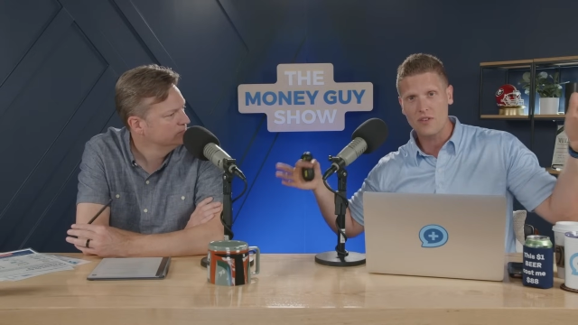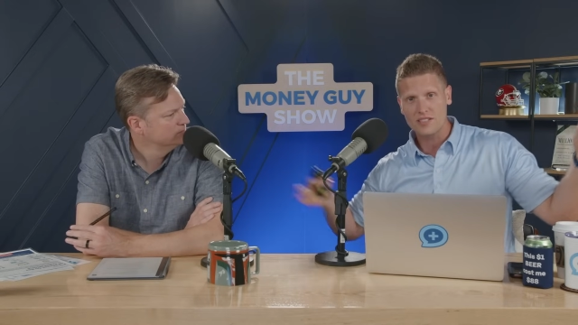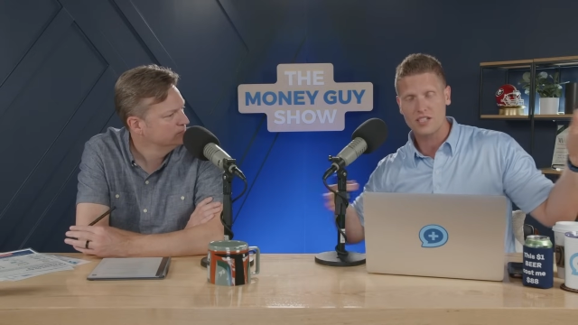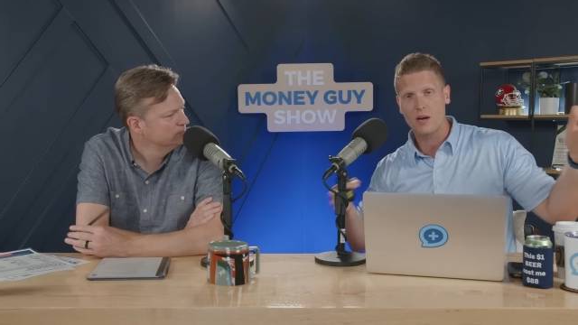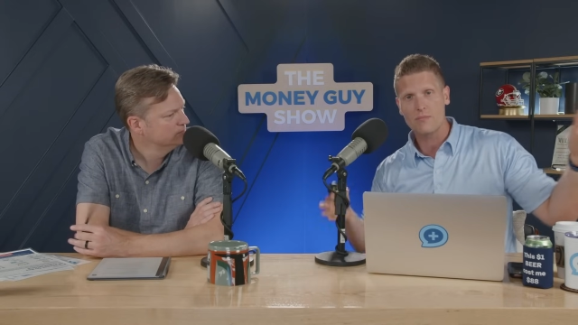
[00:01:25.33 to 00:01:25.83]

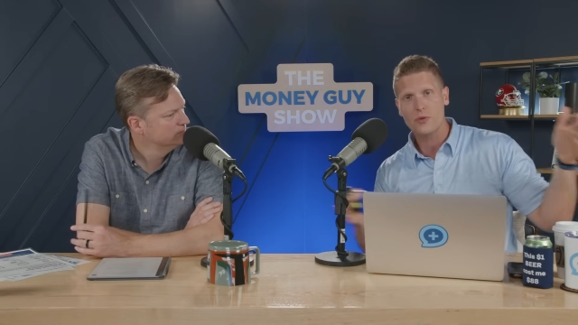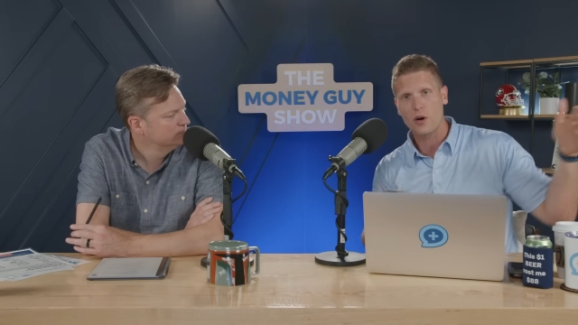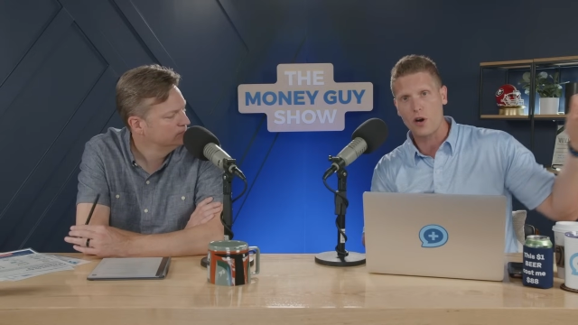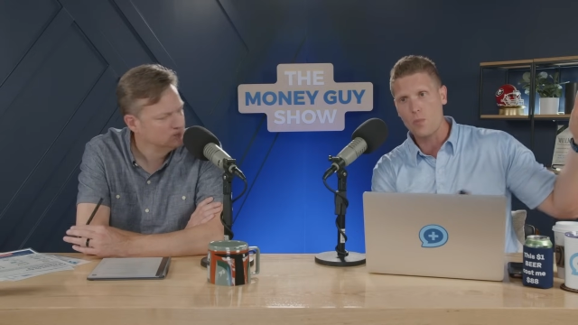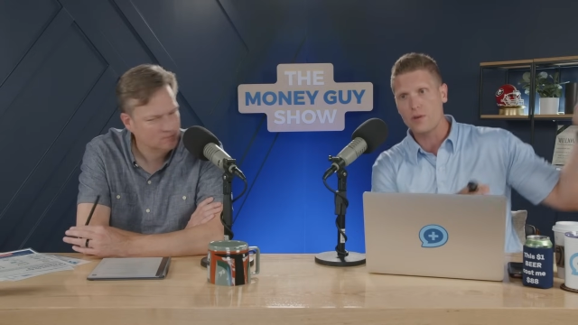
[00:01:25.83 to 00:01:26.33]
Speaker 1: us come through
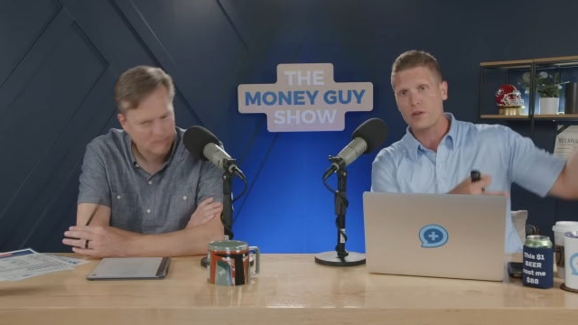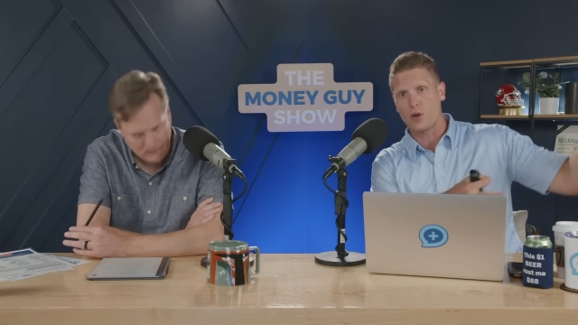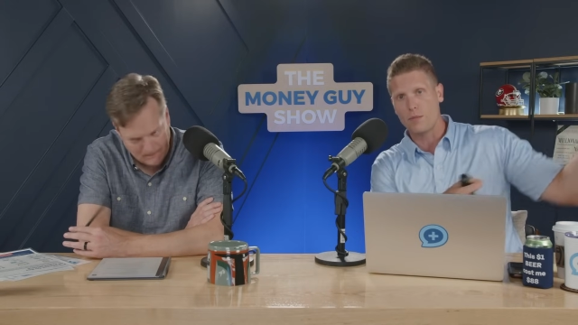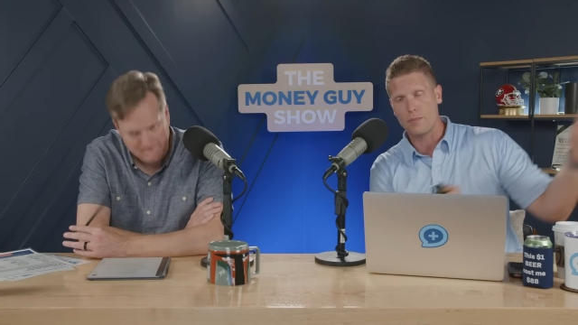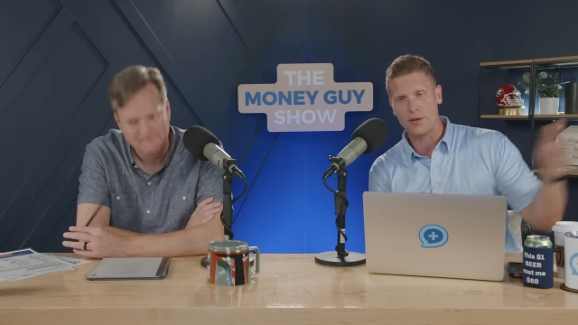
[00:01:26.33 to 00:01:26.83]
our open
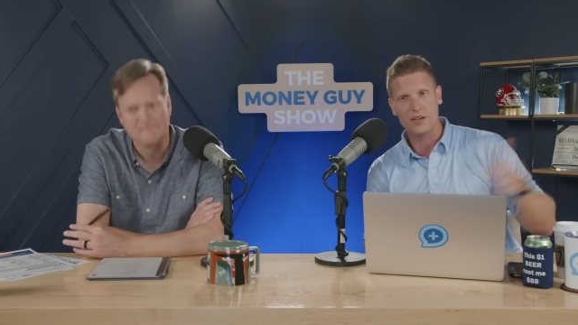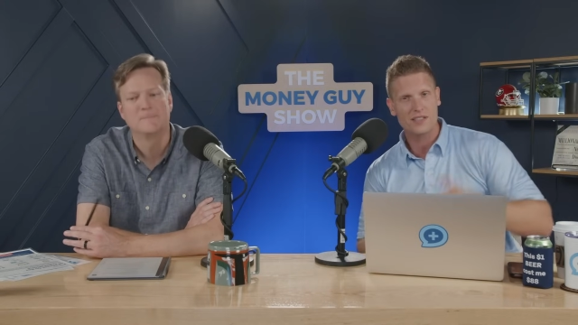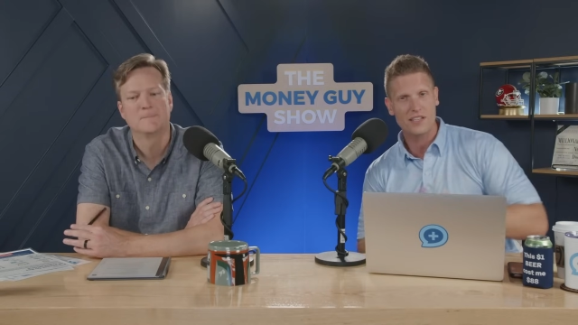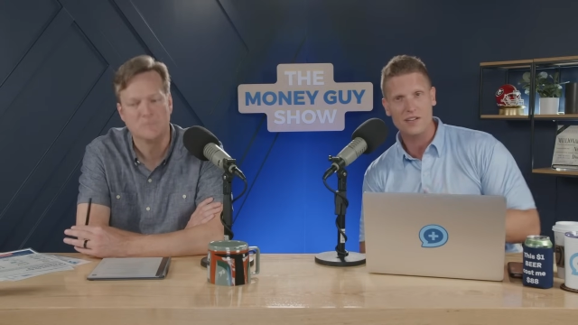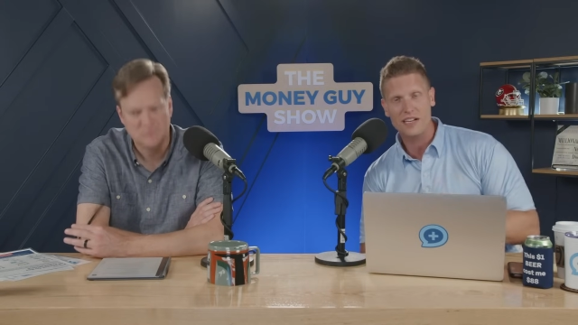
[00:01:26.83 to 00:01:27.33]
enrollment period
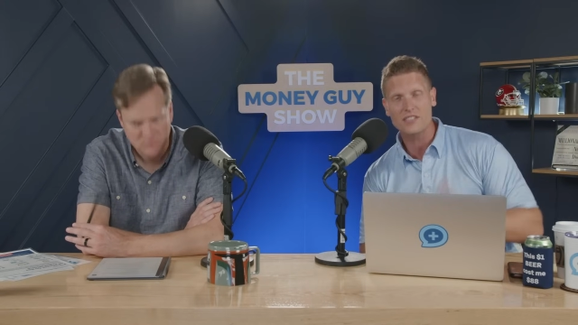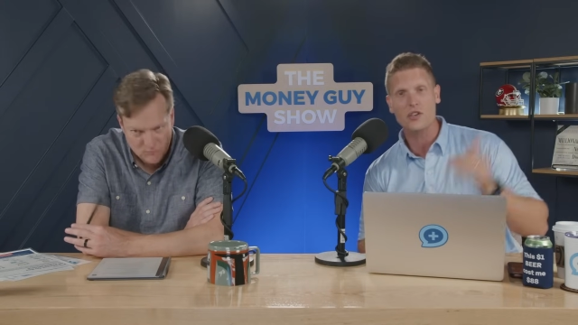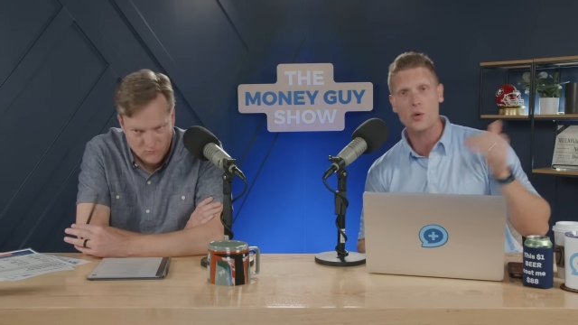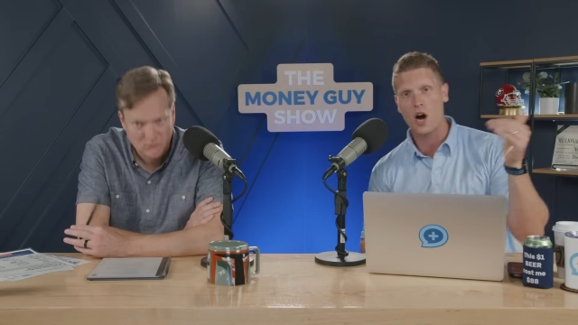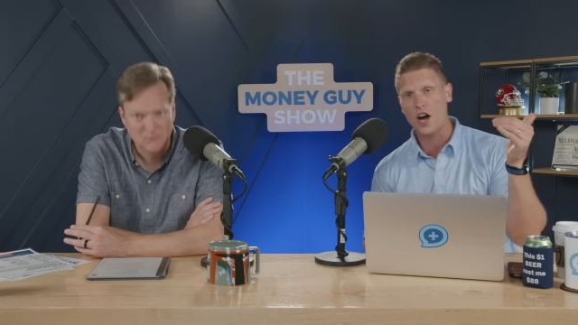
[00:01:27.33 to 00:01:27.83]
at year end. So
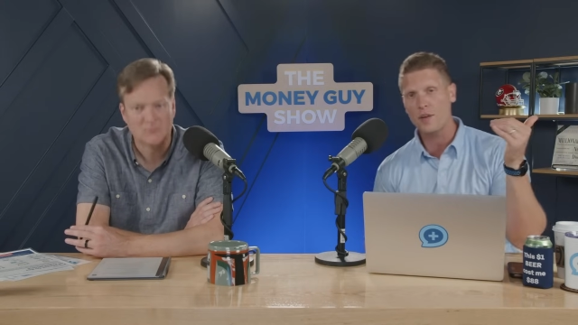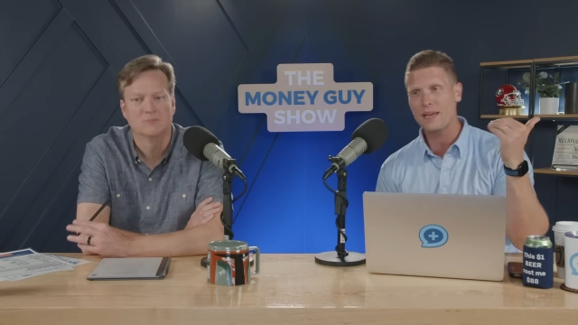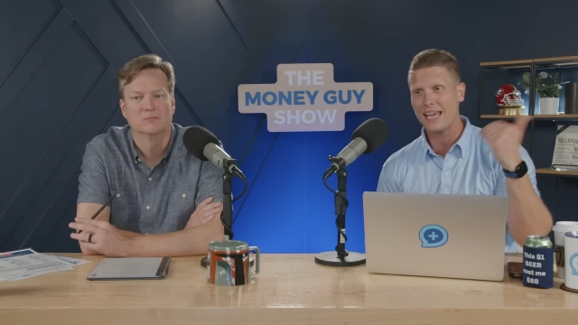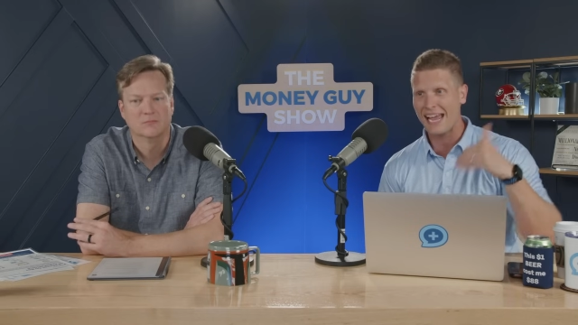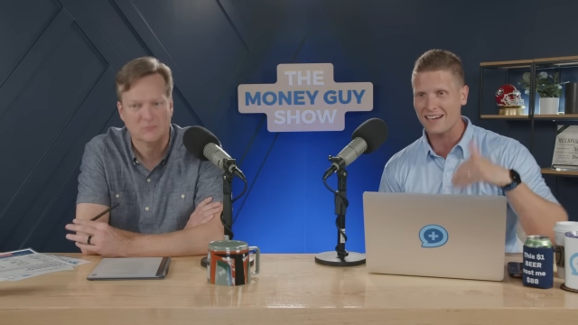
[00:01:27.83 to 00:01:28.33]
you ought to
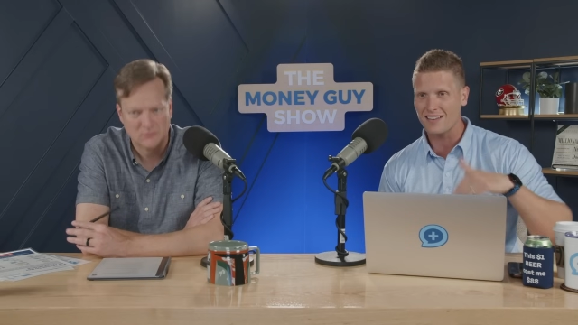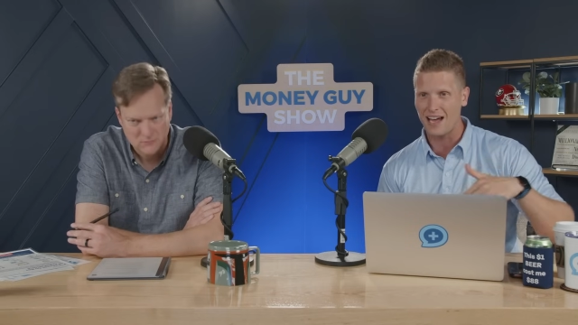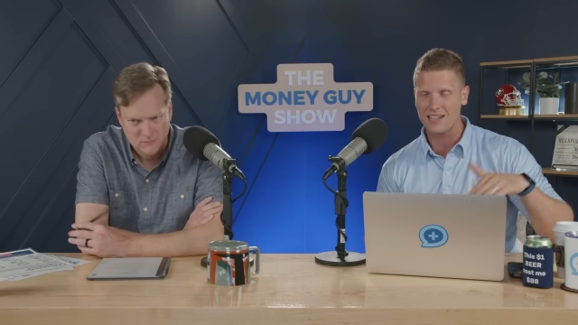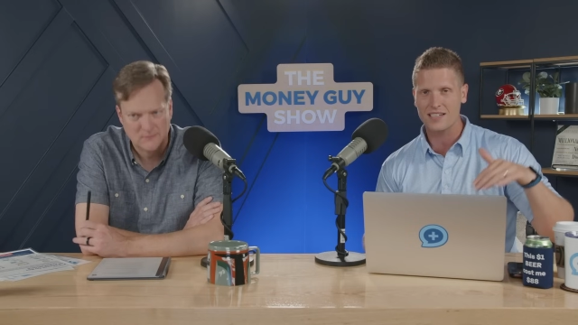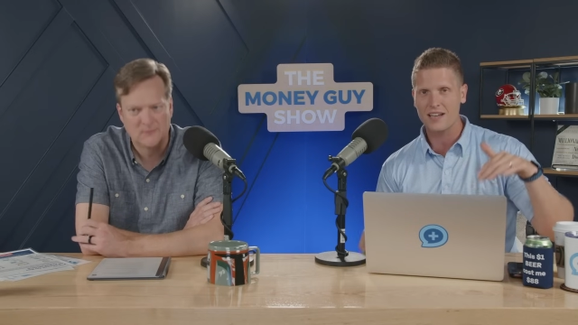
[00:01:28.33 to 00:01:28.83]
be
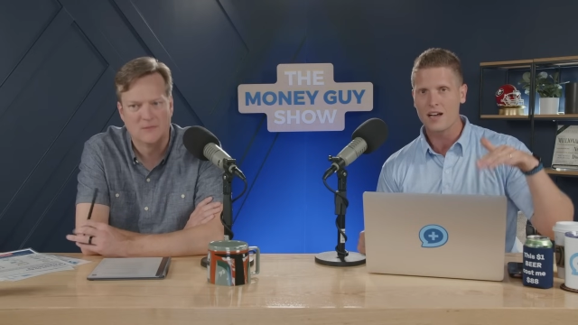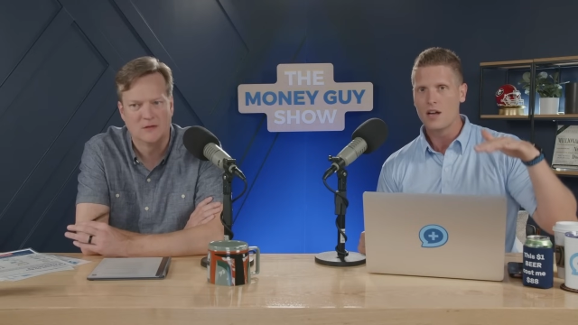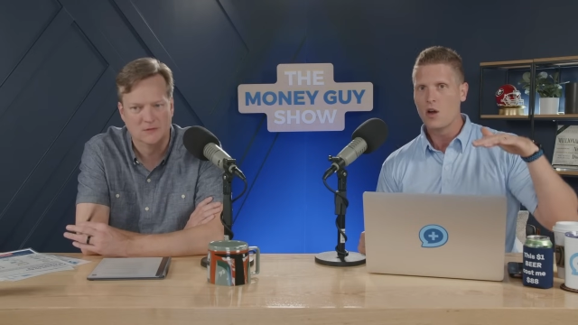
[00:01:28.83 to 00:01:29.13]
analyzing